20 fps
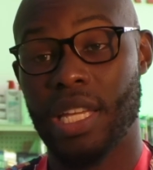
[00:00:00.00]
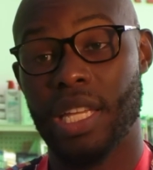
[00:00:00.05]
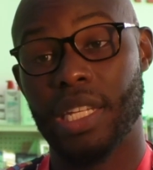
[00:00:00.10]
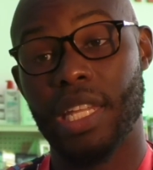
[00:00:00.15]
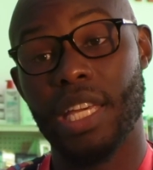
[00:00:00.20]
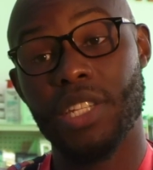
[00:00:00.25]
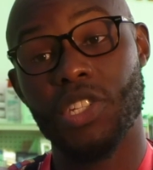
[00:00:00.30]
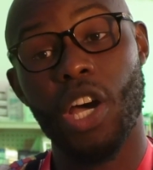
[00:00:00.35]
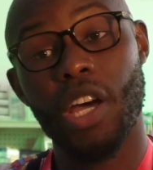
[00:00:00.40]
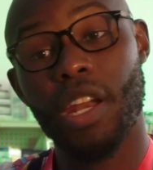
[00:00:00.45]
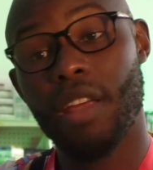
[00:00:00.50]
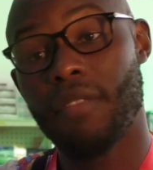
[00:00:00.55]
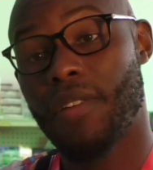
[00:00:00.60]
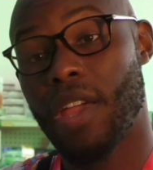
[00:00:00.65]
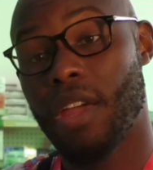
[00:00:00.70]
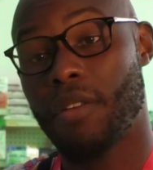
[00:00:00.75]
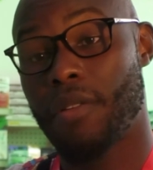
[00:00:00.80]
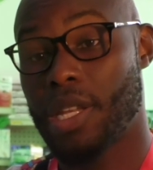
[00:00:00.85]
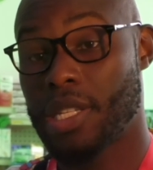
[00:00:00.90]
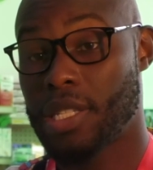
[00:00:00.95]
there's other
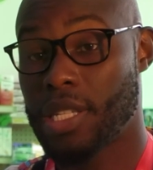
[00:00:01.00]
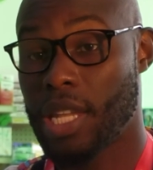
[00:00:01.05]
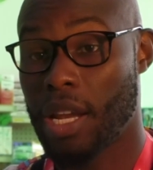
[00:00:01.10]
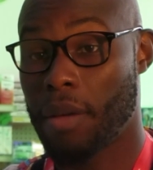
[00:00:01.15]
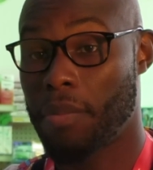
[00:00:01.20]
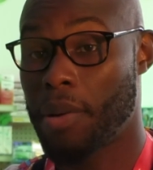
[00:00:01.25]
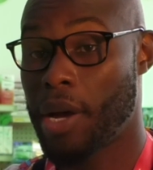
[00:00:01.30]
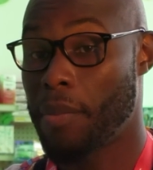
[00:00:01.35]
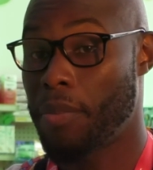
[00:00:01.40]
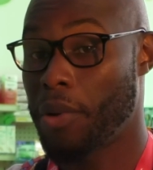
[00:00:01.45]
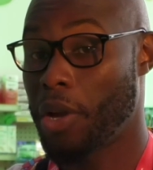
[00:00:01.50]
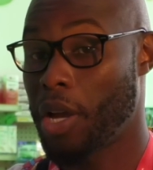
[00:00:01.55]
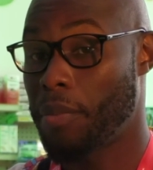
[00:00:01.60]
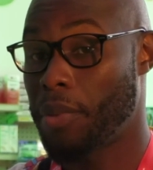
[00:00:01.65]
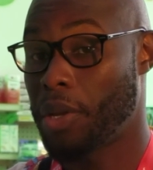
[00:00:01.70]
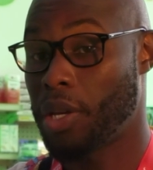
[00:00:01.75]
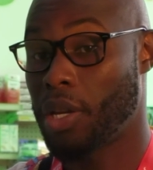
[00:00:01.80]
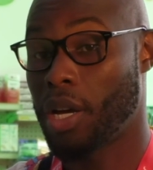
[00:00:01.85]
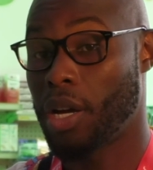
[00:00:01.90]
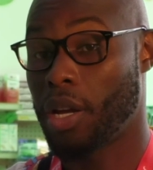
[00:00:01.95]
variants that are popping
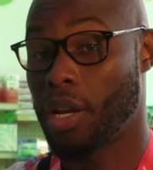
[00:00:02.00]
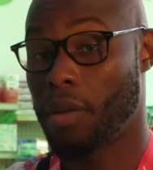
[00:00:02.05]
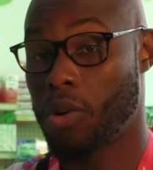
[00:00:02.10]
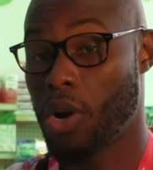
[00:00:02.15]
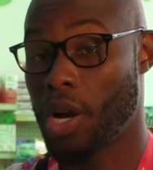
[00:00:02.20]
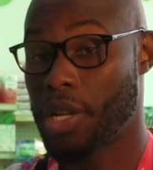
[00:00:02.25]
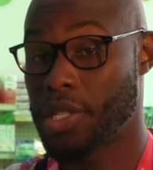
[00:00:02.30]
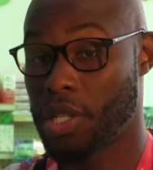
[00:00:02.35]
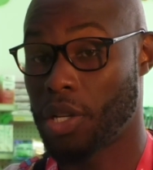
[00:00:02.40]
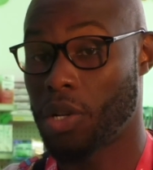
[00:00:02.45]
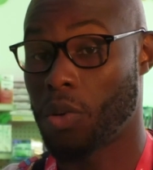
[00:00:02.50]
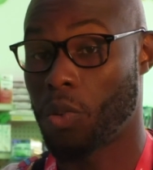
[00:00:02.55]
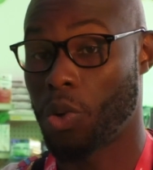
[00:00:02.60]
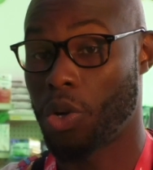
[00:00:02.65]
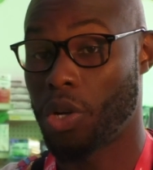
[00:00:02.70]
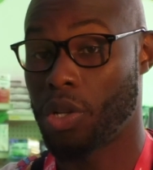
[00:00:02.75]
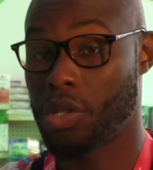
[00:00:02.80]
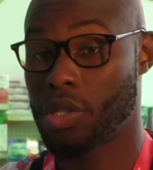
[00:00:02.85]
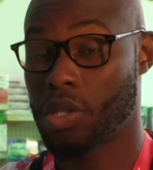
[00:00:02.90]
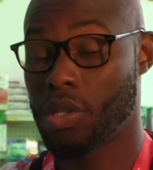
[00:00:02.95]
up in the other parts of the
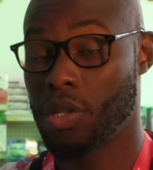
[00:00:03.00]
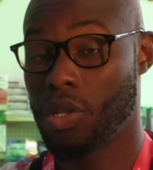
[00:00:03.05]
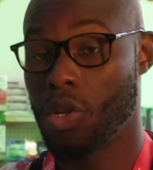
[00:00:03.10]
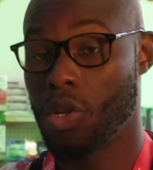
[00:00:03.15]
world.